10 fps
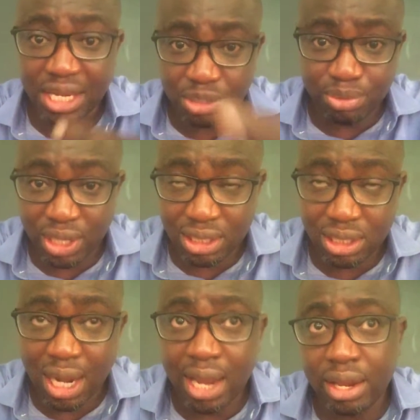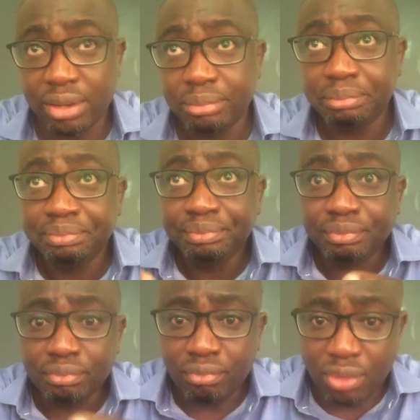experience higher,
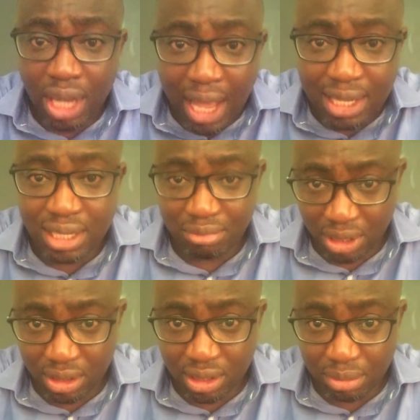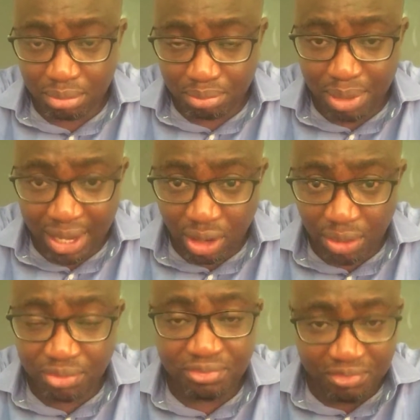academic
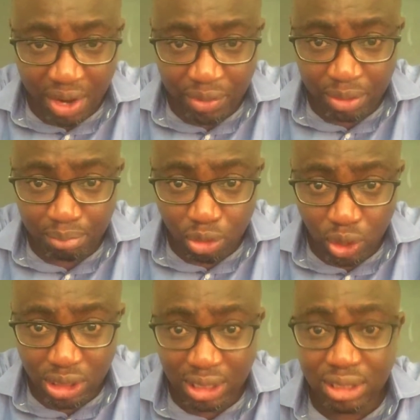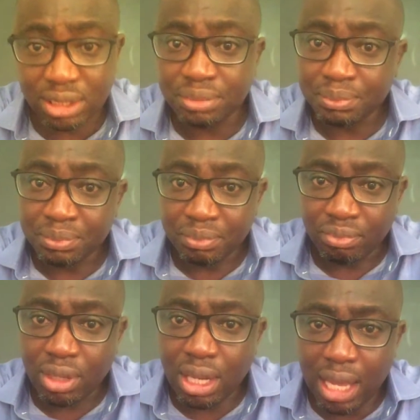background, very important.
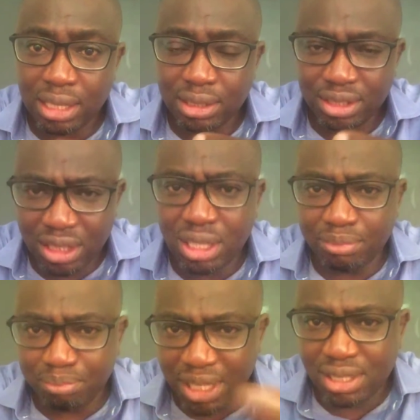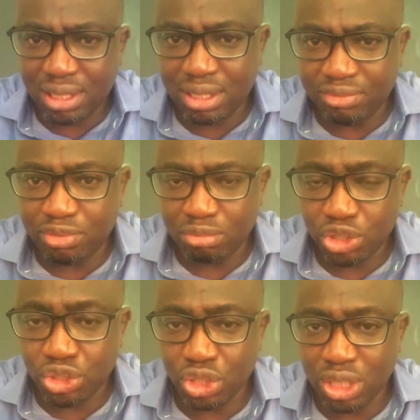And these are basic
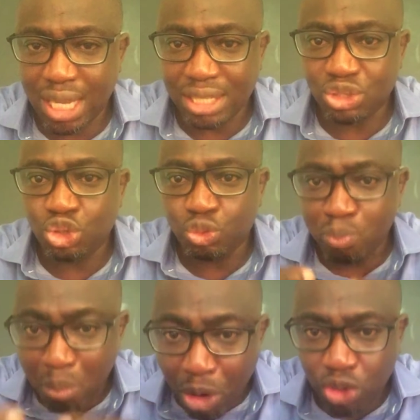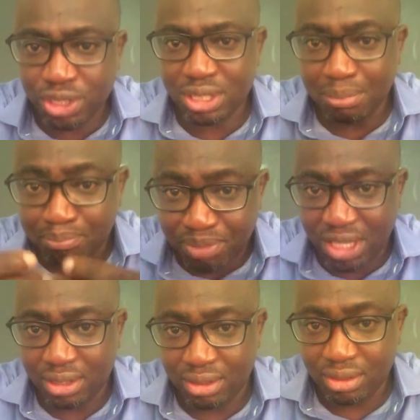information that must
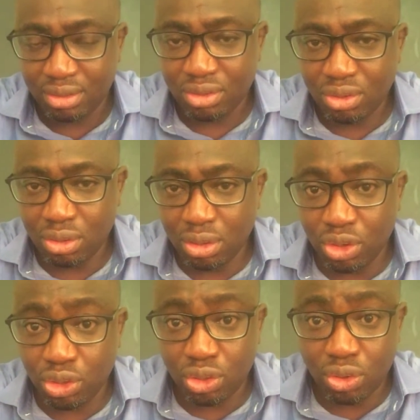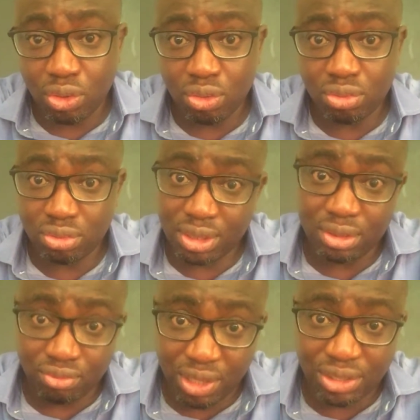be on your
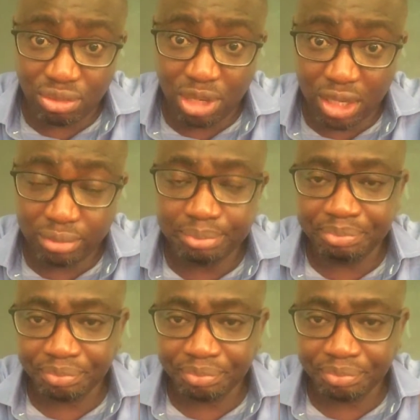resume.